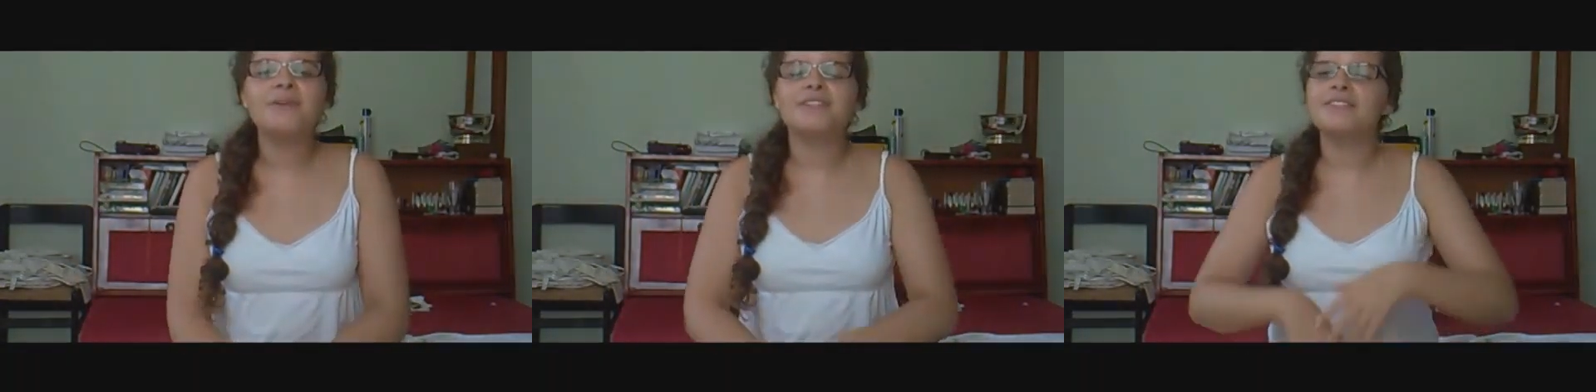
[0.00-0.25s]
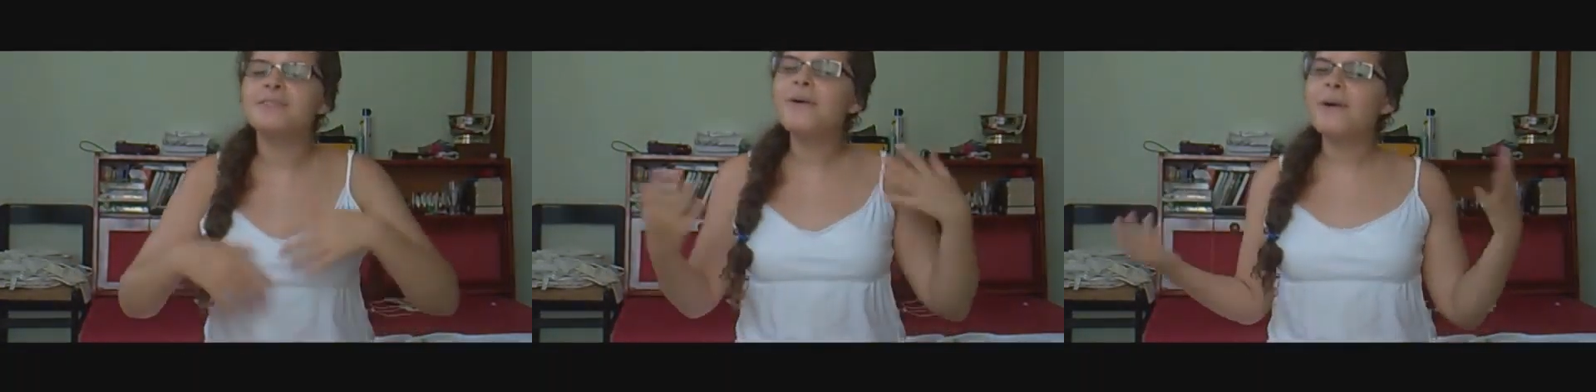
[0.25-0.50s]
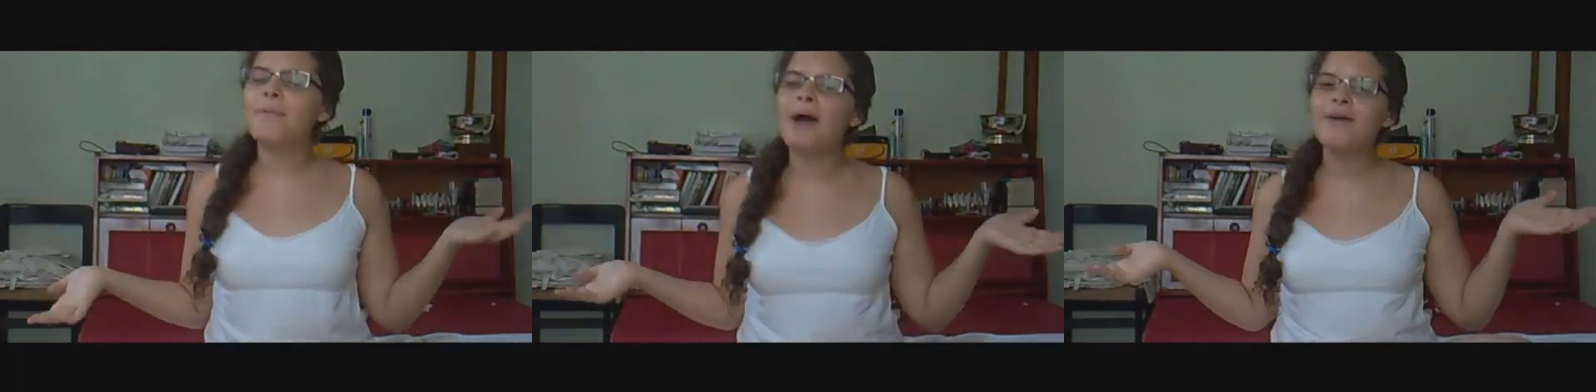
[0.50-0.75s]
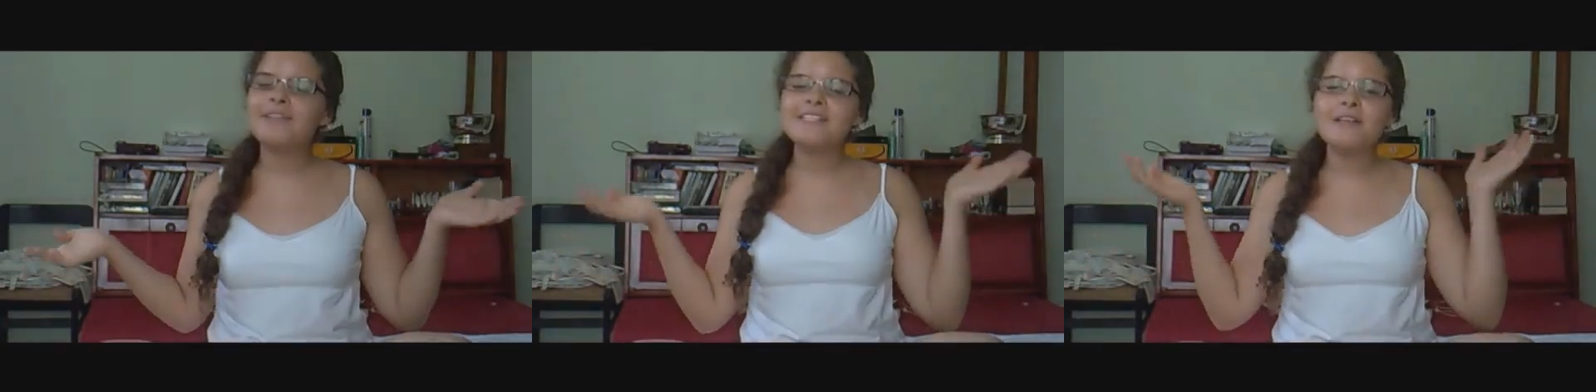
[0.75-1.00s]
want to talk
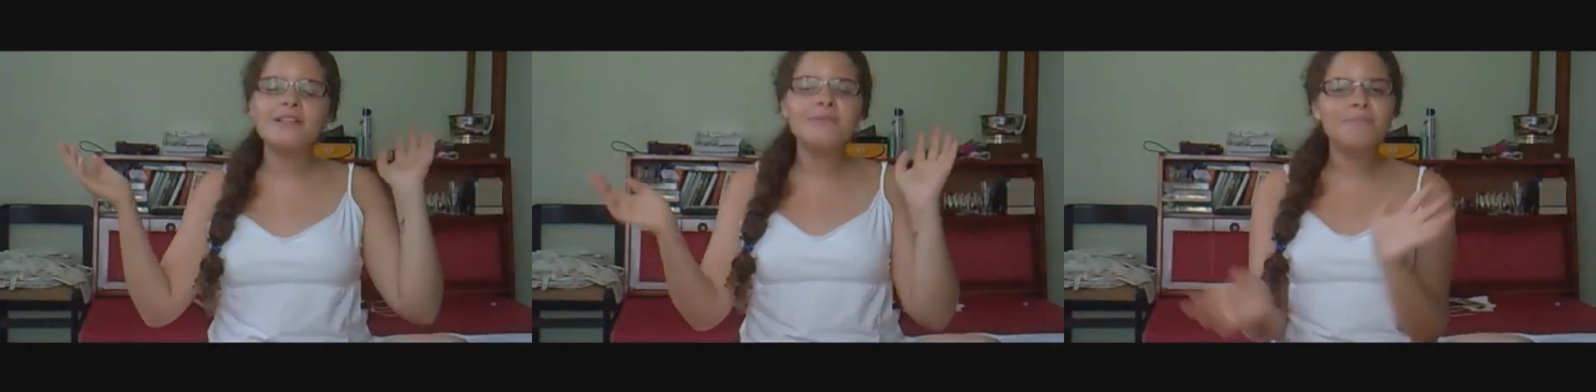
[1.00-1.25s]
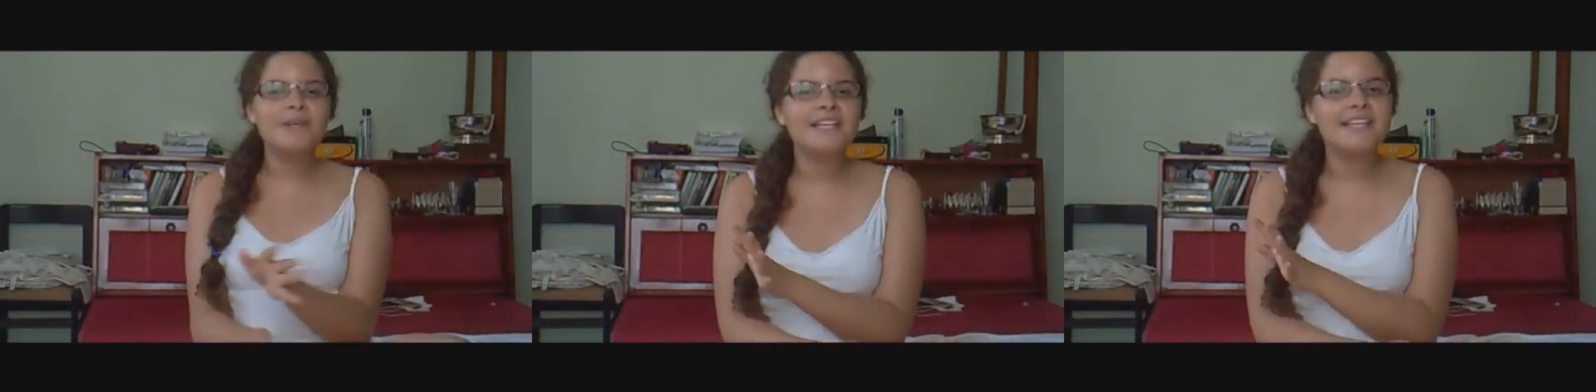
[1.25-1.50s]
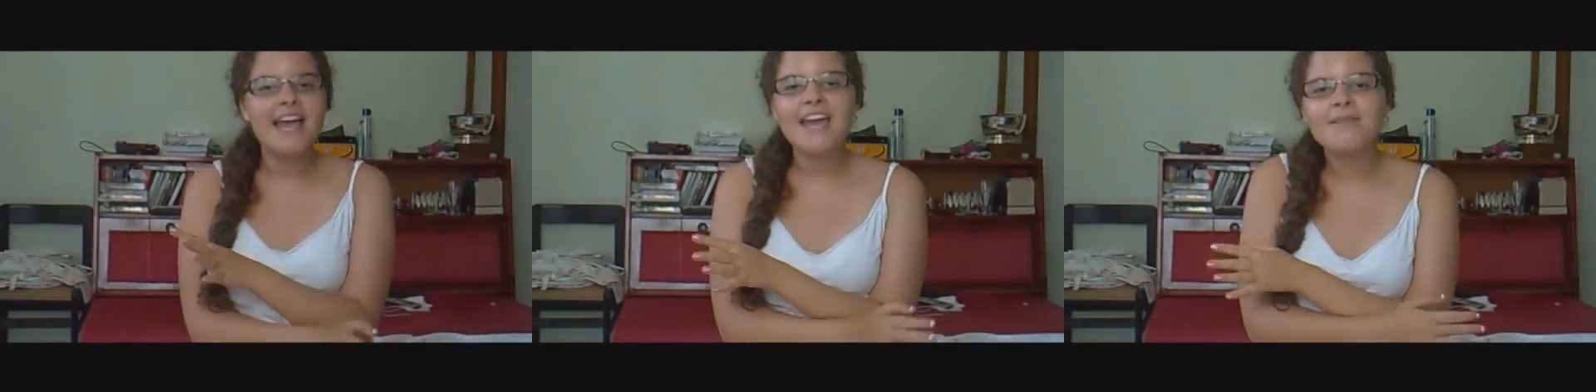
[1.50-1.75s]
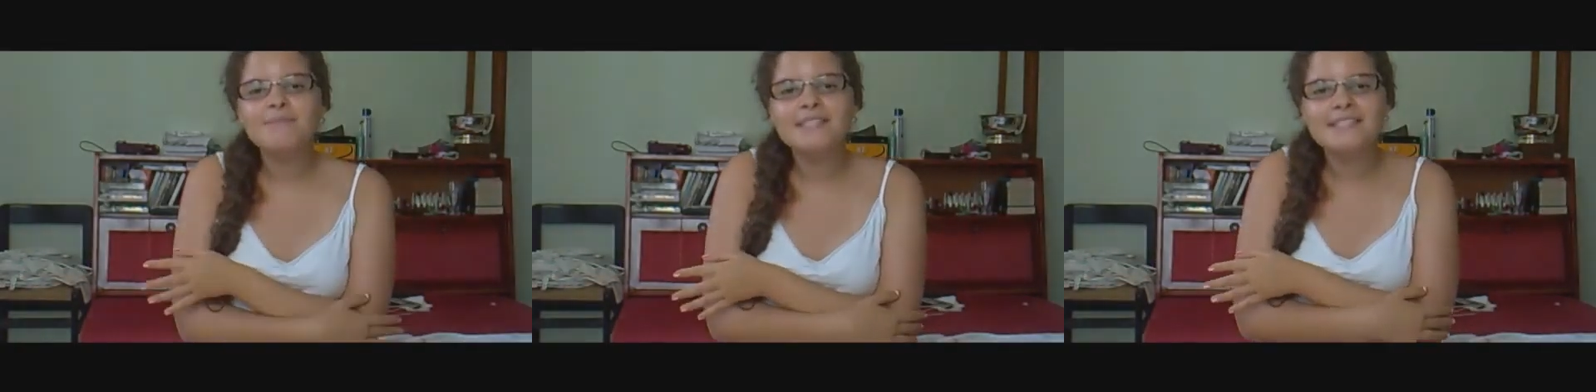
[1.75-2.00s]
about is Olympic
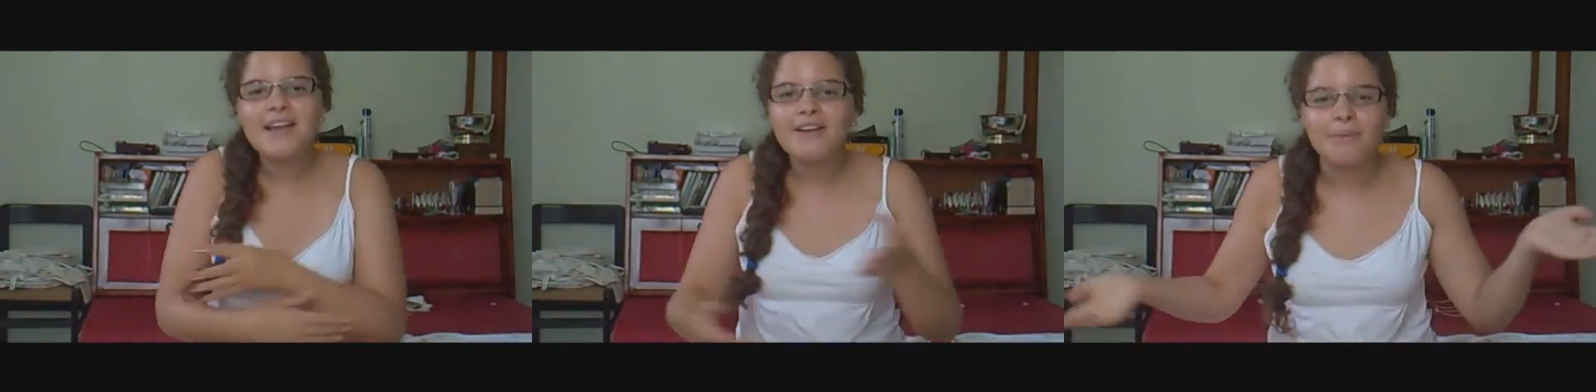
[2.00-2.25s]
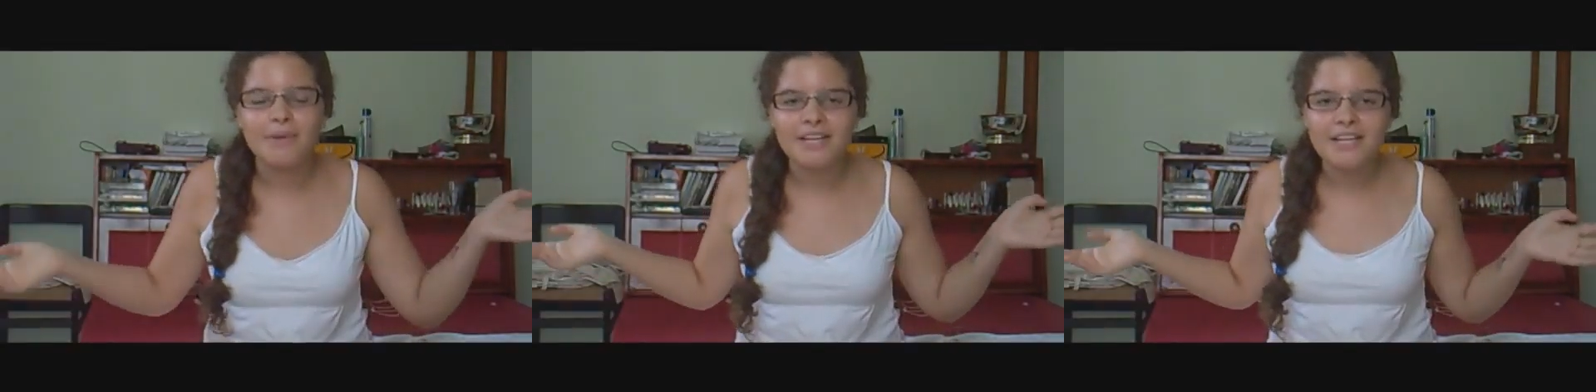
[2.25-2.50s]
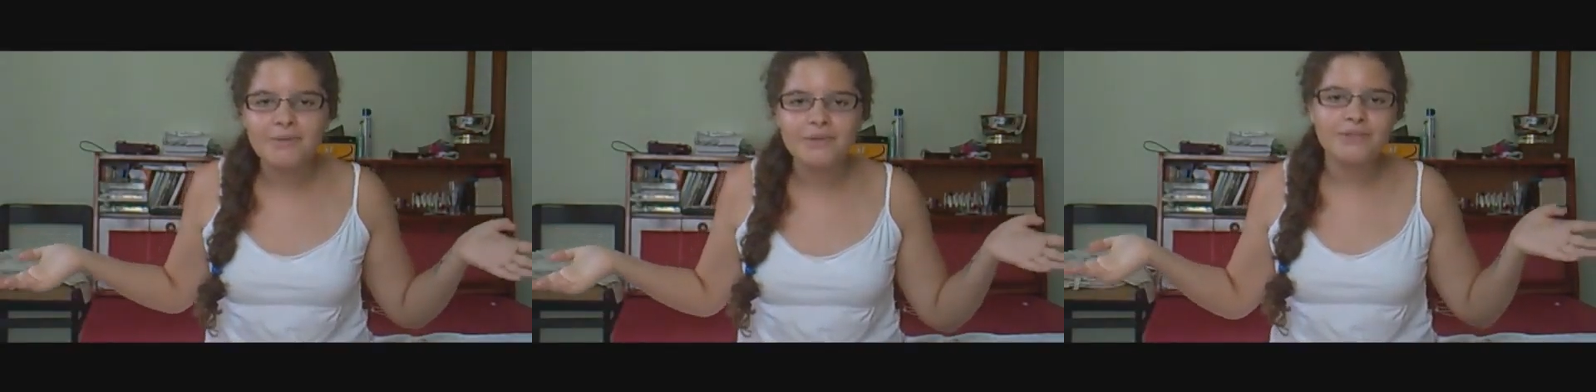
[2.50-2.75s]
Games ceremony,